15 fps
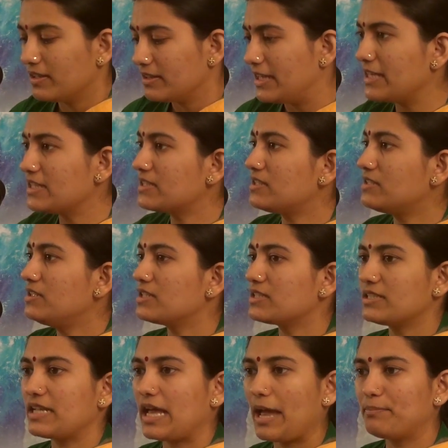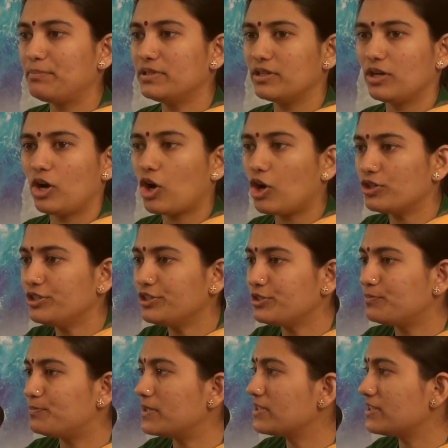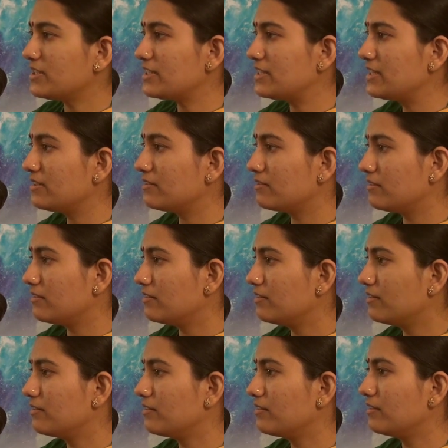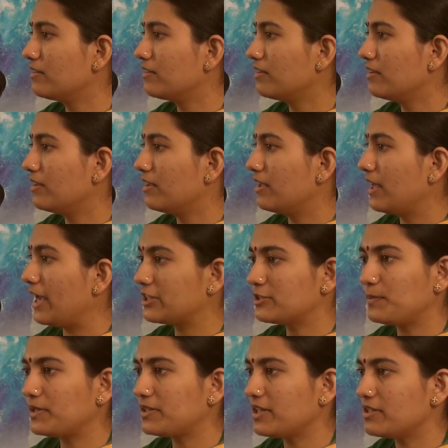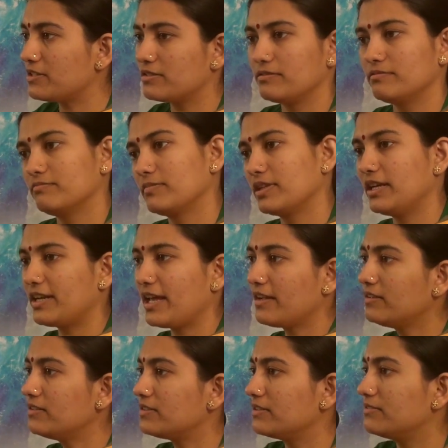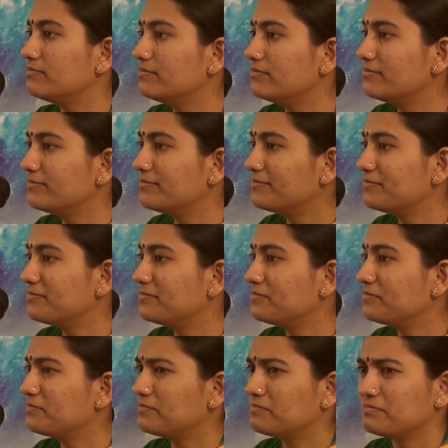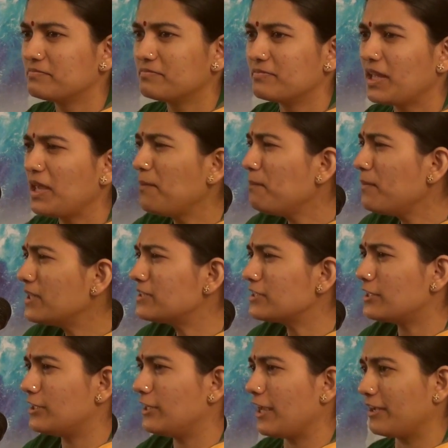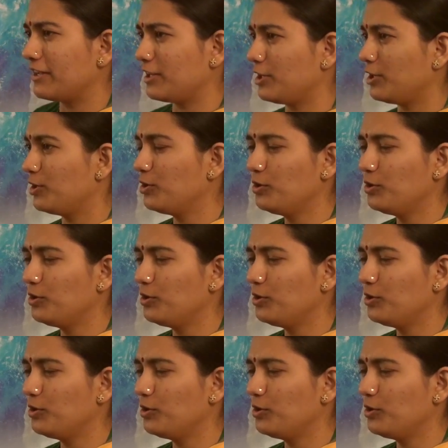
Things doesn't happen according to person's expectation, get angry. Immediately angry.